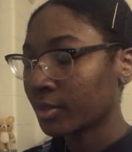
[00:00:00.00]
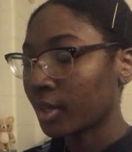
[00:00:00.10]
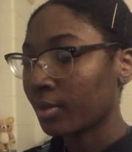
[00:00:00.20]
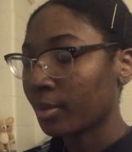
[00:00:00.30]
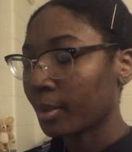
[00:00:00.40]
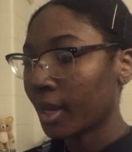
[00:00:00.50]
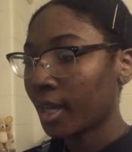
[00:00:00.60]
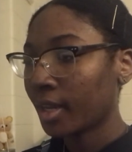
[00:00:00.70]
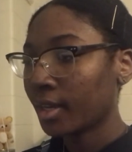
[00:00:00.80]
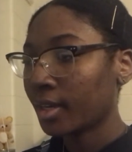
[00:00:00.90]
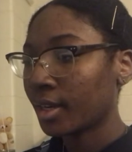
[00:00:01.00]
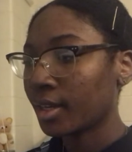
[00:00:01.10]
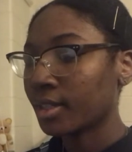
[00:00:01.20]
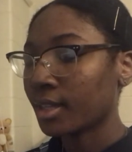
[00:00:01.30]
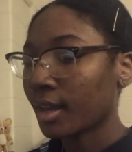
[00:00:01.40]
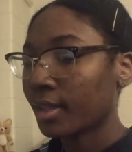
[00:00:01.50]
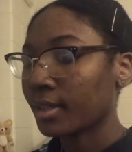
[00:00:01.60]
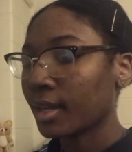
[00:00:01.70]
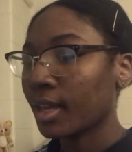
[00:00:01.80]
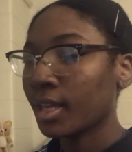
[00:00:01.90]
If we'll play it and it's not at
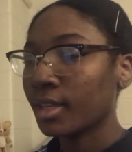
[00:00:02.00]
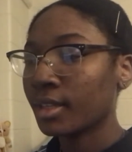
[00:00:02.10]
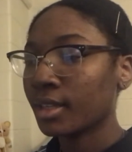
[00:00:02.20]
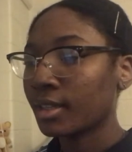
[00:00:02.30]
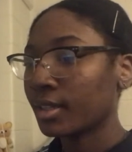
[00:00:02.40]
the end.